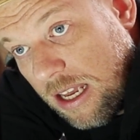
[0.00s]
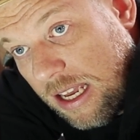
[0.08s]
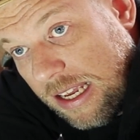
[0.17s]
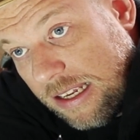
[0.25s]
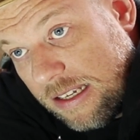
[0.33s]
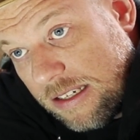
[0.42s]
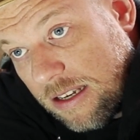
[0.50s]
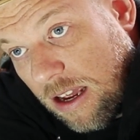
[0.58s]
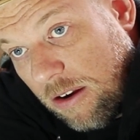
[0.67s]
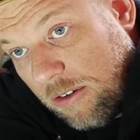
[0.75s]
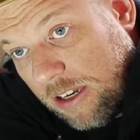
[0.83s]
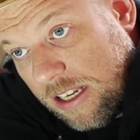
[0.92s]
is
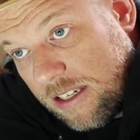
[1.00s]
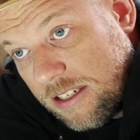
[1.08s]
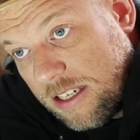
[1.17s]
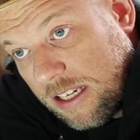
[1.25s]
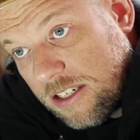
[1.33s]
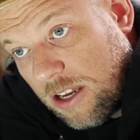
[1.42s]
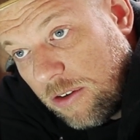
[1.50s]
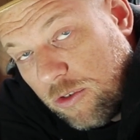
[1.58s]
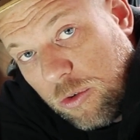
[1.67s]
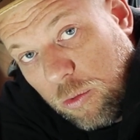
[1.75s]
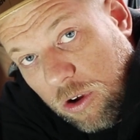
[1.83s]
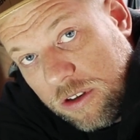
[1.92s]
only
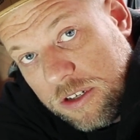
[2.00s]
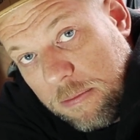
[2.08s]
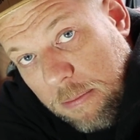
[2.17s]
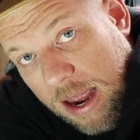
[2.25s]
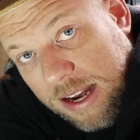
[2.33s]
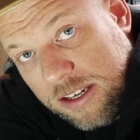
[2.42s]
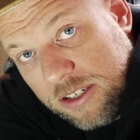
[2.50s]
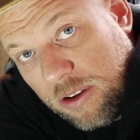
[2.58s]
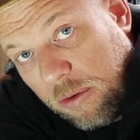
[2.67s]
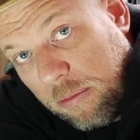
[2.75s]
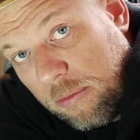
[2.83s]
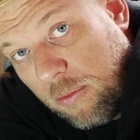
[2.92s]
600 watts max
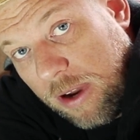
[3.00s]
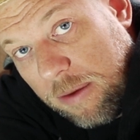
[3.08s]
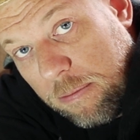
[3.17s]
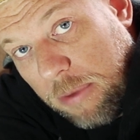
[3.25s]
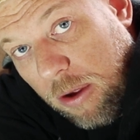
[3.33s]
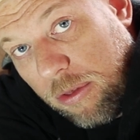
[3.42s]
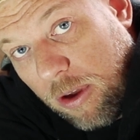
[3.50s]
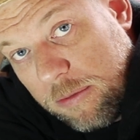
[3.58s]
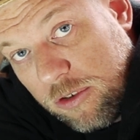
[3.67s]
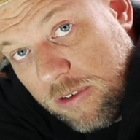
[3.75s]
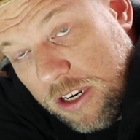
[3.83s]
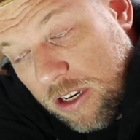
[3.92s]
on when both hobs
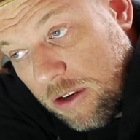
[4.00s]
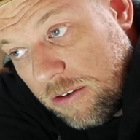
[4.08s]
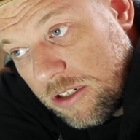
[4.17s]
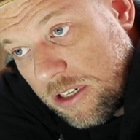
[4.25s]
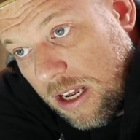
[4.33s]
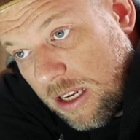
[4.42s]
are in use,